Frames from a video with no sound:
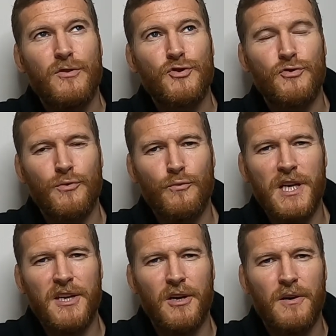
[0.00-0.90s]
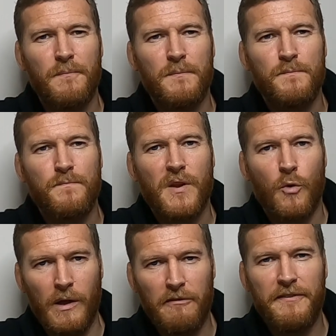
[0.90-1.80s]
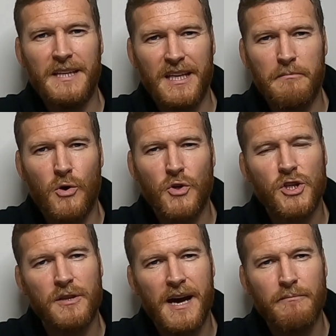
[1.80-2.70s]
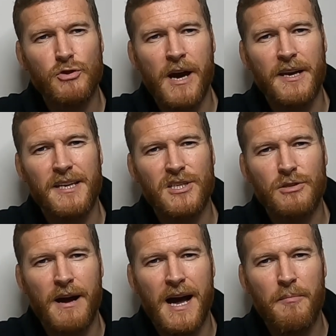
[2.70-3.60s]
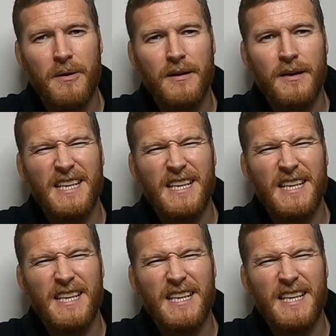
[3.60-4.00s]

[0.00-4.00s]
so the reader will feel the emotion that I'm trying to describe,